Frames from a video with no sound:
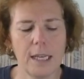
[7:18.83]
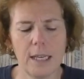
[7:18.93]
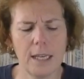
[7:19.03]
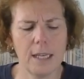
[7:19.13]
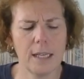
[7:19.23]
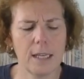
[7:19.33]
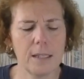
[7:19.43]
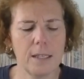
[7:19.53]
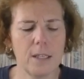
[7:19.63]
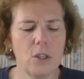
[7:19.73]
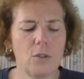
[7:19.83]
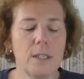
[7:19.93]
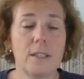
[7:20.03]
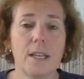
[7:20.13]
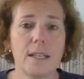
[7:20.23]
And, it continues
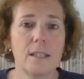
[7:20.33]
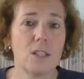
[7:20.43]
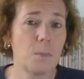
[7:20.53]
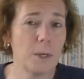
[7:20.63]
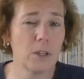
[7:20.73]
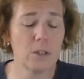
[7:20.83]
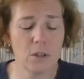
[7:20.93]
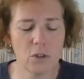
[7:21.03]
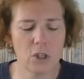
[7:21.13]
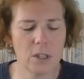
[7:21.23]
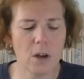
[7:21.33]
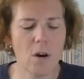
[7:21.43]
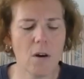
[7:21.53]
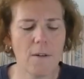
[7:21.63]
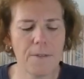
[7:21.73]
and says, The Spirit searches
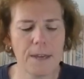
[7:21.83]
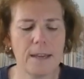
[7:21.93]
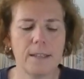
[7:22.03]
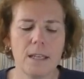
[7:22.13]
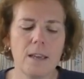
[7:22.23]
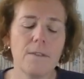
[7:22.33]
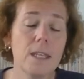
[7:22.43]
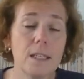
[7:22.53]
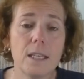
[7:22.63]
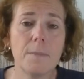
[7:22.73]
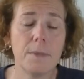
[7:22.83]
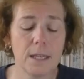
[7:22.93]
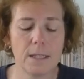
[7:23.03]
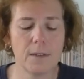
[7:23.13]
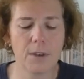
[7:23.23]
all things, even the deep
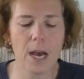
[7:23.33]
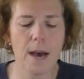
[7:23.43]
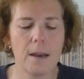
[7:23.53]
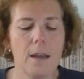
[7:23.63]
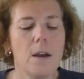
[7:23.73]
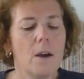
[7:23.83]
things of God.